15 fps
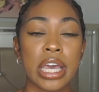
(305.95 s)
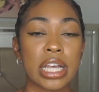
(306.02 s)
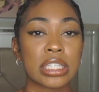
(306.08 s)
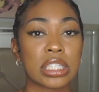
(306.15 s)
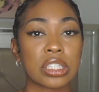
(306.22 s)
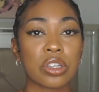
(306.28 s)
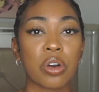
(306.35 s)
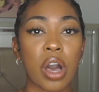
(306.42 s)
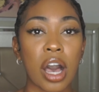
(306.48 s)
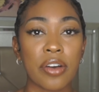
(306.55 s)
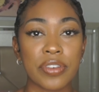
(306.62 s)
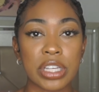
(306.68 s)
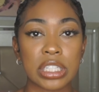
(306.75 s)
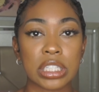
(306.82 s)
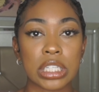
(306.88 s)
It's still
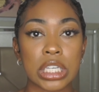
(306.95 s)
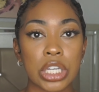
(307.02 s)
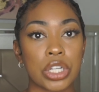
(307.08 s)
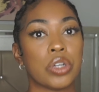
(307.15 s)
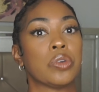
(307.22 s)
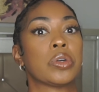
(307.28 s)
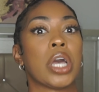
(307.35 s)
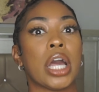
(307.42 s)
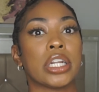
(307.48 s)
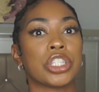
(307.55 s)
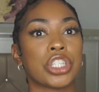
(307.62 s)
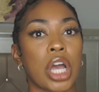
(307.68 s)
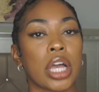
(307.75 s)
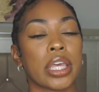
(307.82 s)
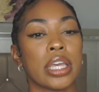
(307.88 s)
obviously, you know, kind
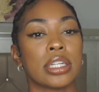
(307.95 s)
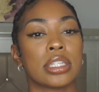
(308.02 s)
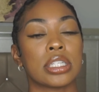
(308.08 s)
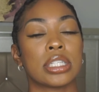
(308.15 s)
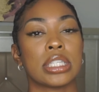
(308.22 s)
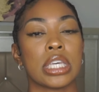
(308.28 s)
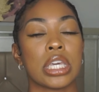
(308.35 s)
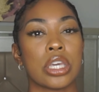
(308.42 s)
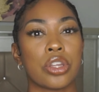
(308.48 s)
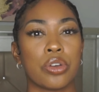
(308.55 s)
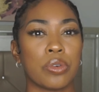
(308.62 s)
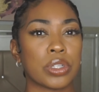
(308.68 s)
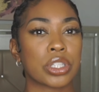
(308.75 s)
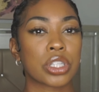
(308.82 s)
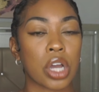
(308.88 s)
of shocking to see, you
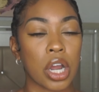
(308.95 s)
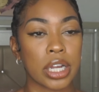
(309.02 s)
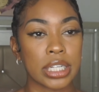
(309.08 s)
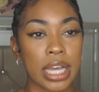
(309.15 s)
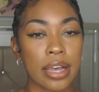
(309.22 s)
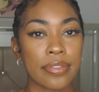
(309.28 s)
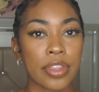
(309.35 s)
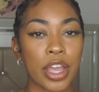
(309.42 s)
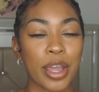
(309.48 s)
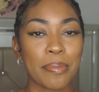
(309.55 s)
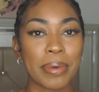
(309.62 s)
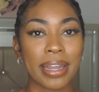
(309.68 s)
know, a scar down there.